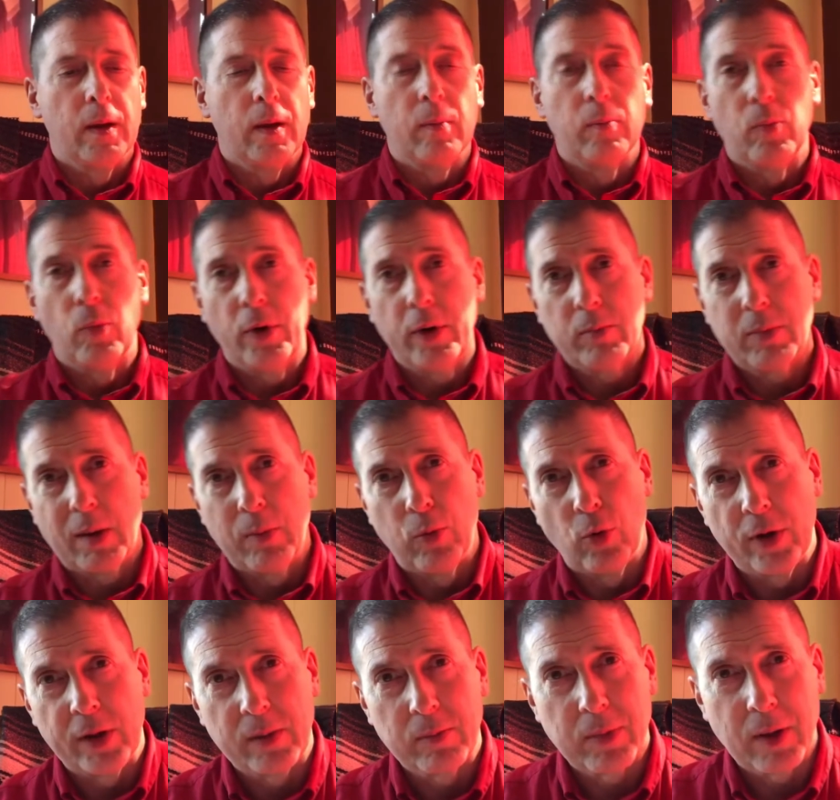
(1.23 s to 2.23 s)
Morning by
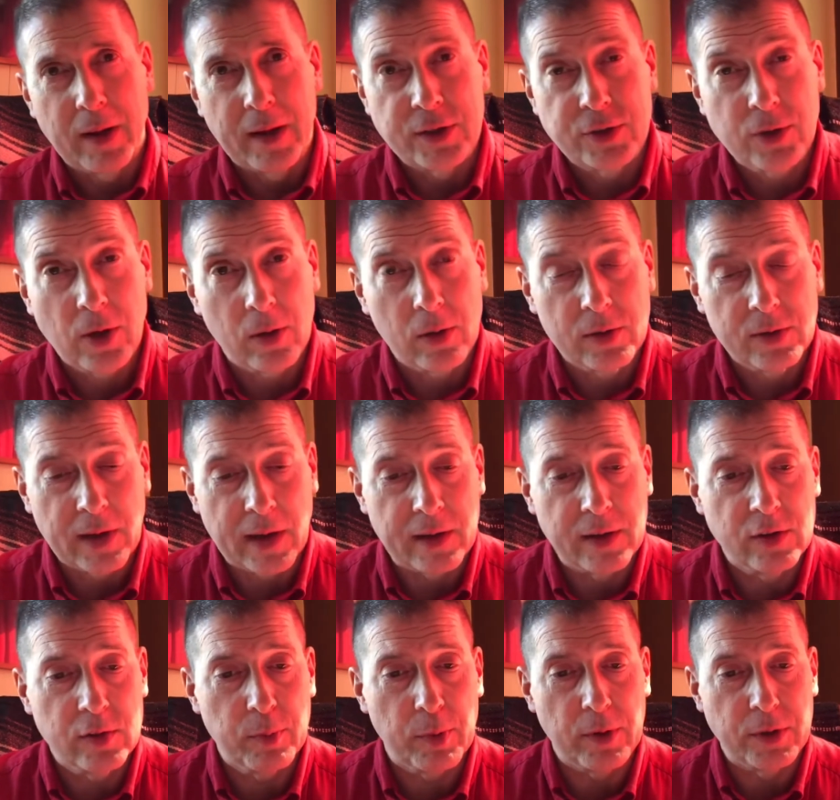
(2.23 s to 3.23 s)
Morning by Charles Haddon
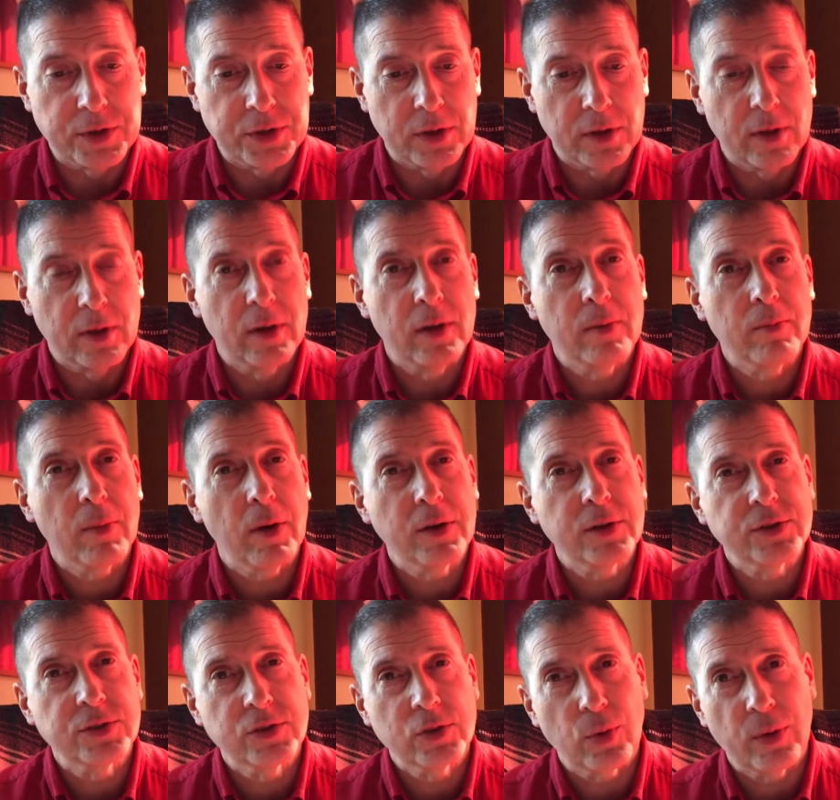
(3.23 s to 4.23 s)
Spurgeon,
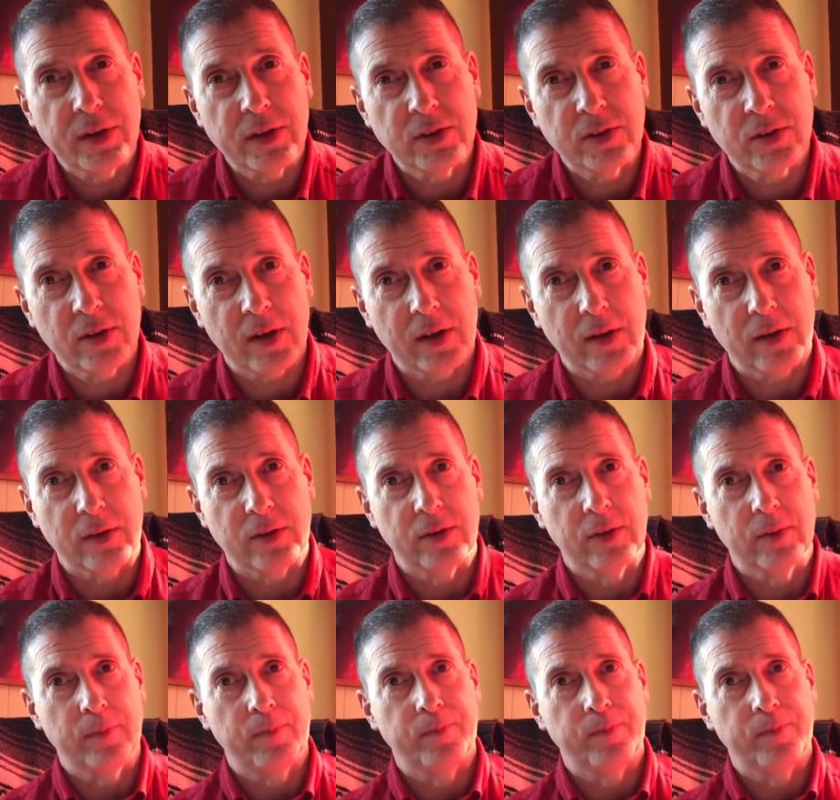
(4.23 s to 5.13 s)
March 22nd.